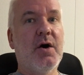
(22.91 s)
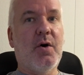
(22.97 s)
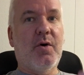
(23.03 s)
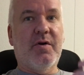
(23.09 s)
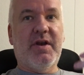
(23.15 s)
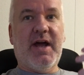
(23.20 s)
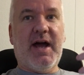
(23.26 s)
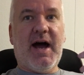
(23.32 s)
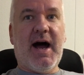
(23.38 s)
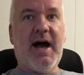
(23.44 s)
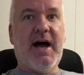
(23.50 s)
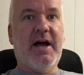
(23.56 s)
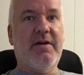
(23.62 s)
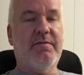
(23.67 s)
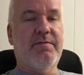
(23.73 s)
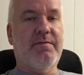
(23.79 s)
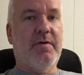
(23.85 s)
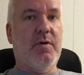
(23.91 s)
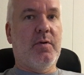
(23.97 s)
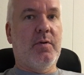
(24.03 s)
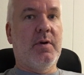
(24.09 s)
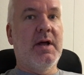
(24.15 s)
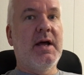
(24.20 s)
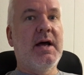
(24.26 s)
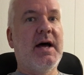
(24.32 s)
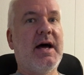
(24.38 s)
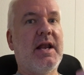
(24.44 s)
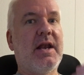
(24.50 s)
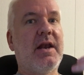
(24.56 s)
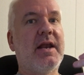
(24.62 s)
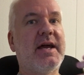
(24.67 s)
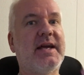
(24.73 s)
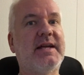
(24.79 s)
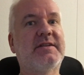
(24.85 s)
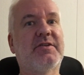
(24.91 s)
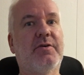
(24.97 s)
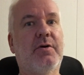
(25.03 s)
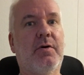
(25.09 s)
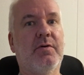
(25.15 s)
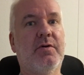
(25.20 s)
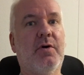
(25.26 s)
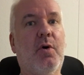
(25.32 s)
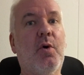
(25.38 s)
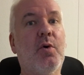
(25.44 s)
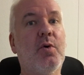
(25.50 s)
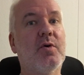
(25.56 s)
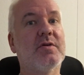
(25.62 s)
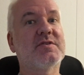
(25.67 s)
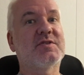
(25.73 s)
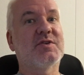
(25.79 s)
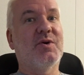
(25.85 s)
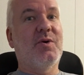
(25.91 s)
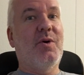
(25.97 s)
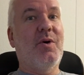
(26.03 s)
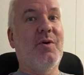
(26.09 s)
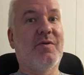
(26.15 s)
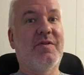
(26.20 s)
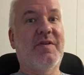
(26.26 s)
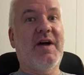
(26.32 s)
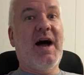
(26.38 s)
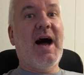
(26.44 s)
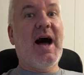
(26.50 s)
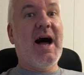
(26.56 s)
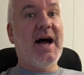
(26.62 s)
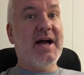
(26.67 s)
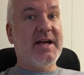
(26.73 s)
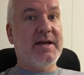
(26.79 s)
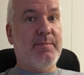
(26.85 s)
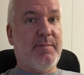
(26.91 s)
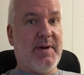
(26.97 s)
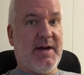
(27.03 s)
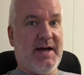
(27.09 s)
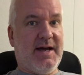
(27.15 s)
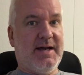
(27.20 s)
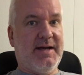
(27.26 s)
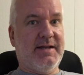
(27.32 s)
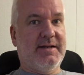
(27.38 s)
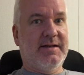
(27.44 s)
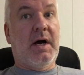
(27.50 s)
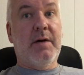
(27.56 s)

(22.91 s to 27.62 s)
on the iPhone and later on also on the iPad.